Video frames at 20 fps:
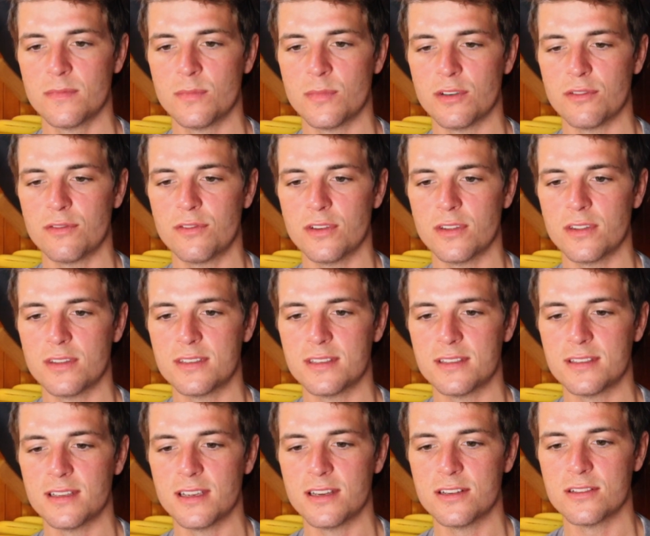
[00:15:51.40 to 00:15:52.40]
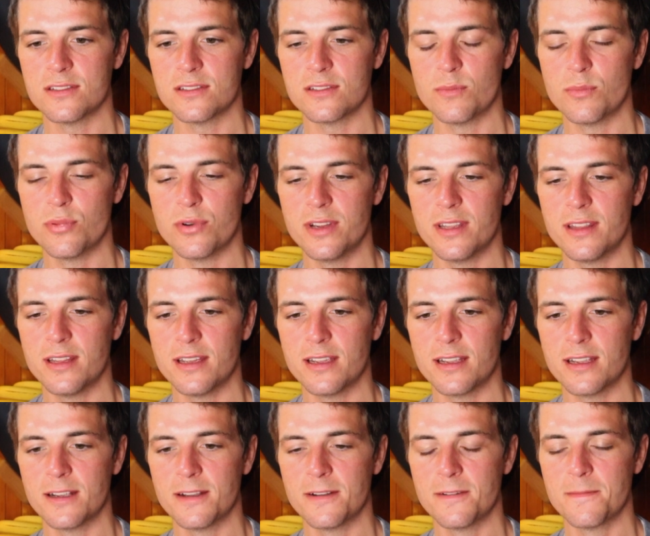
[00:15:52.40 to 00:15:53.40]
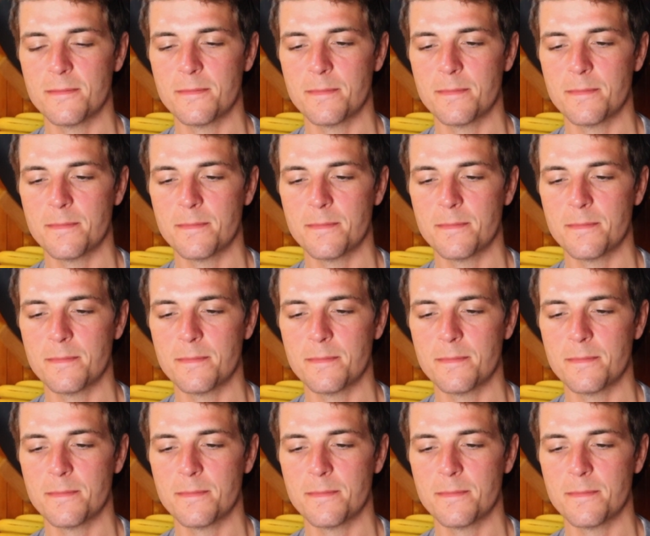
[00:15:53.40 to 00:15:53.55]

Might feel the sensations of breathing,